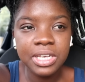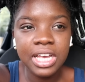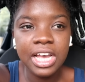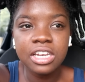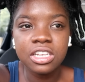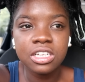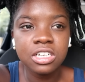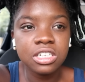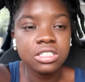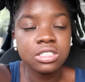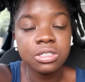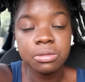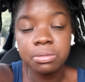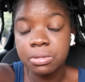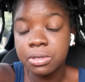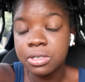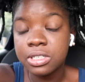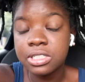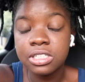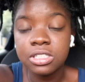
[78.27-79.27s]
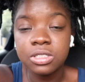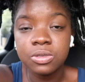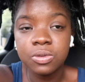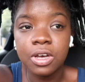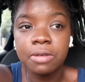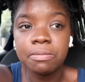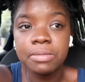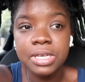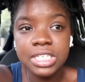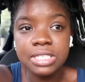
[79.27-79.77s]
and your support is
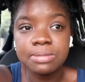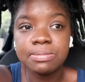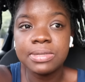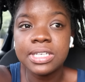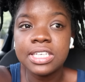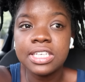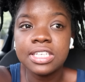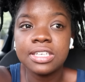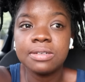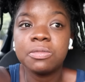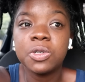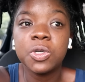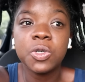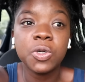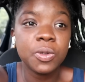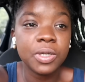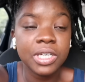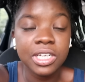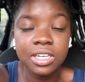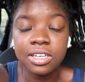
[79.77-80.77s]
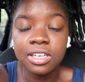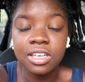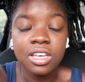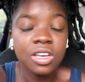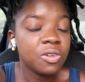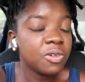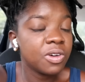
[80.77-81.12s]
what makes me keep going.